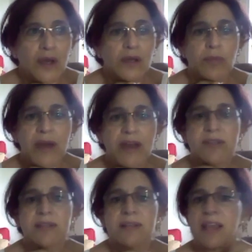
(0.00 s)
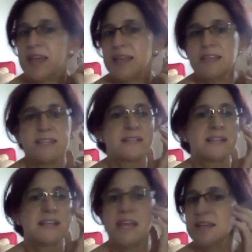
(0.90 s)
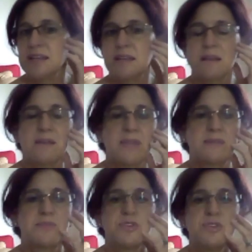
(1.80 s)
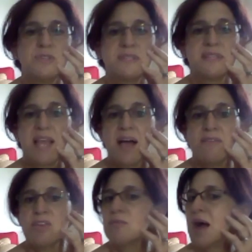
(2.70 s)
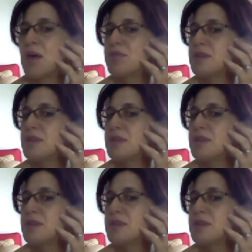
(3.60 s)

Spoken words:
Your parotid gland is a gland that produces saliva in your mouth,